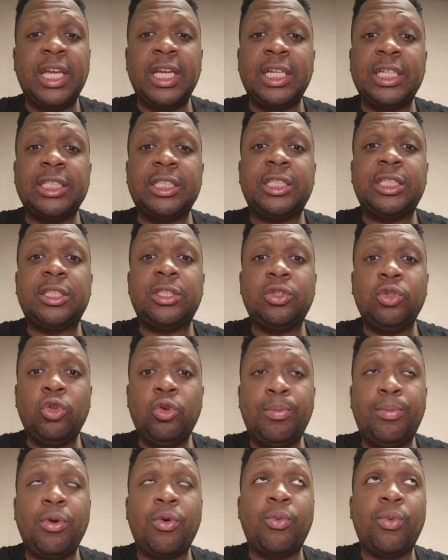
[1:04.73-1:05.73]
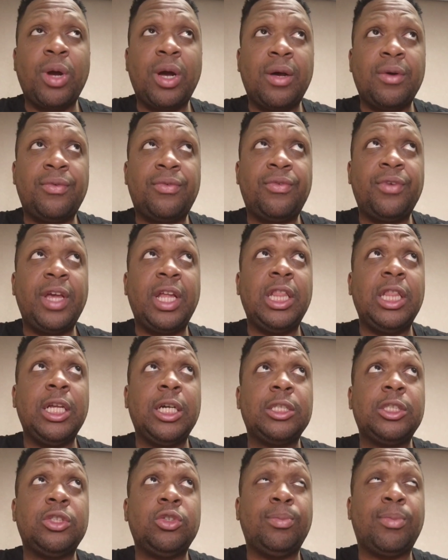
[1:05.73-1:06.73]
Is super rough. It
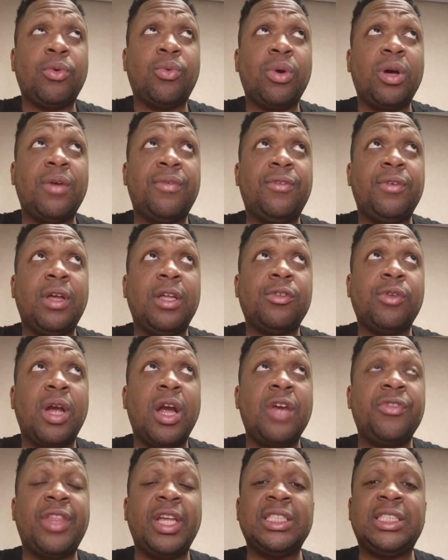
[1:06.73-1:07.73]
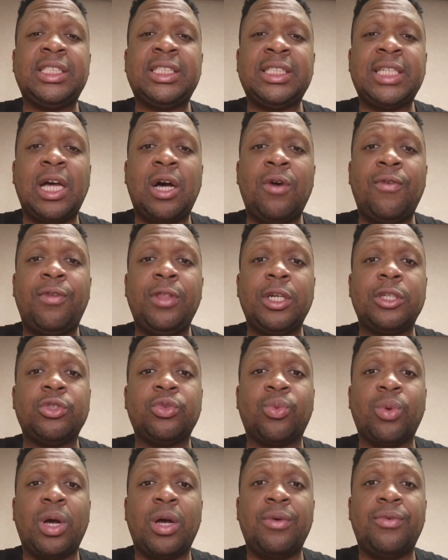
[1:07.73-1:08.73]
looks super rough. So everything south looks
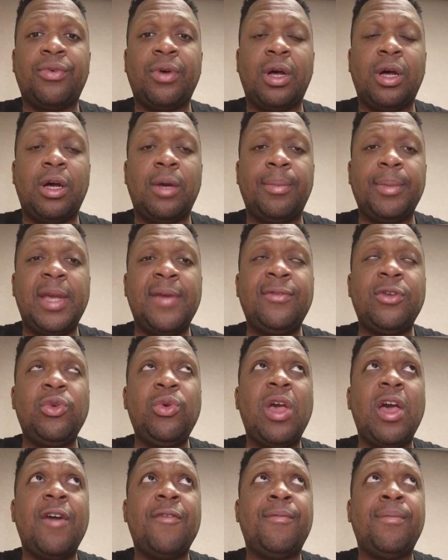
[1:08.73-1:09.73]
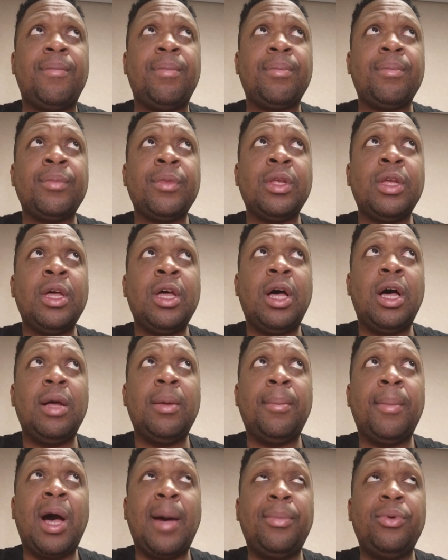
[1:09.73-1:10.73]
rough. Even though you have
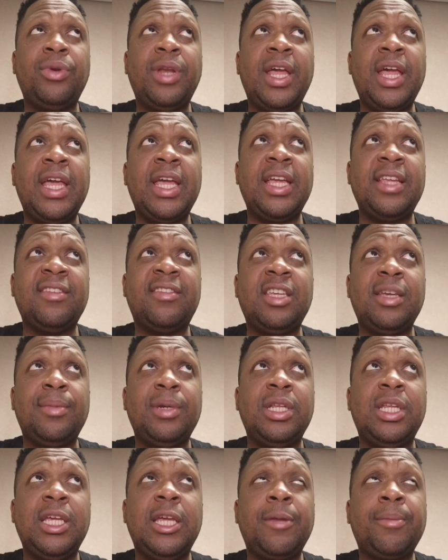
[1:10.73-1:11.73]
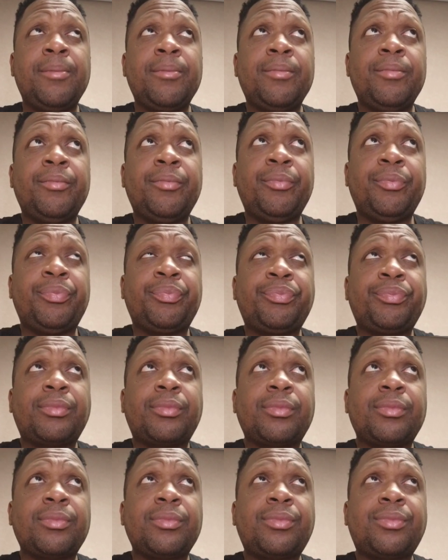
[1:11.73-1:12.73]
Mabune in CBD,
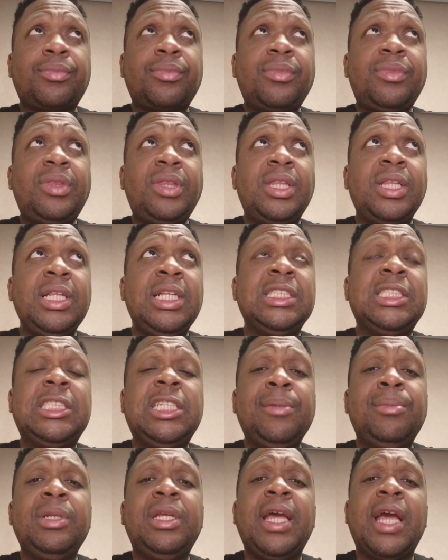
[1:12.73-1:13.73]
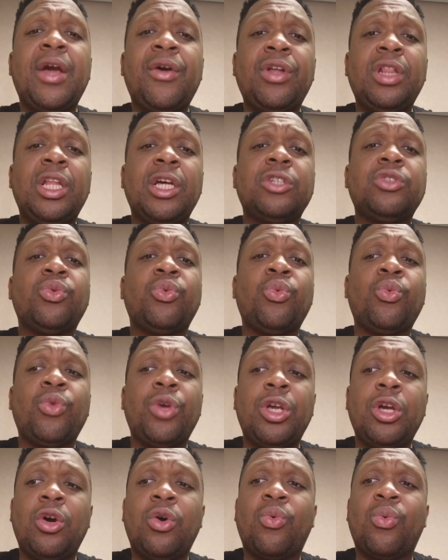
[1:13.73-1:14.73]
the CBD area looks
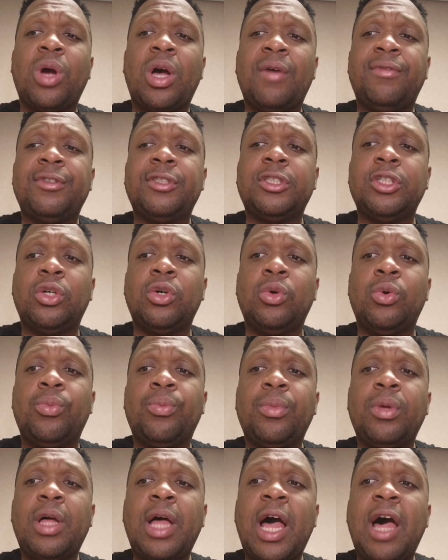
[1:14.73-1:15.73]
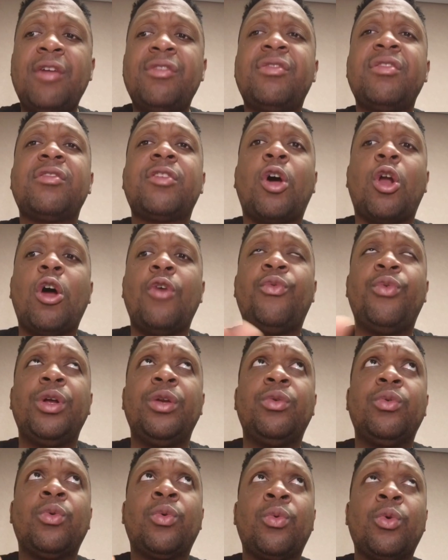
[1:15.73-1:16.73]
real rough. So I'll start off
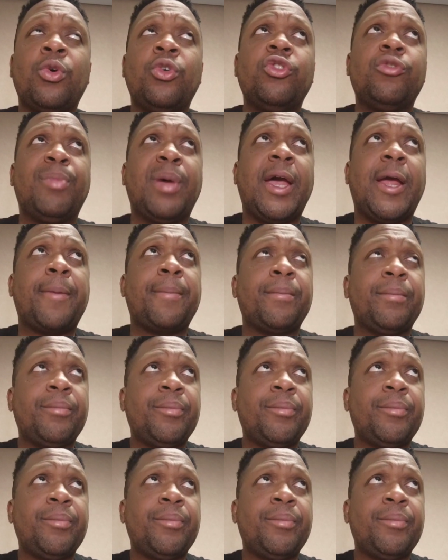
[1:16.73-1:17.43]
with Rosebank.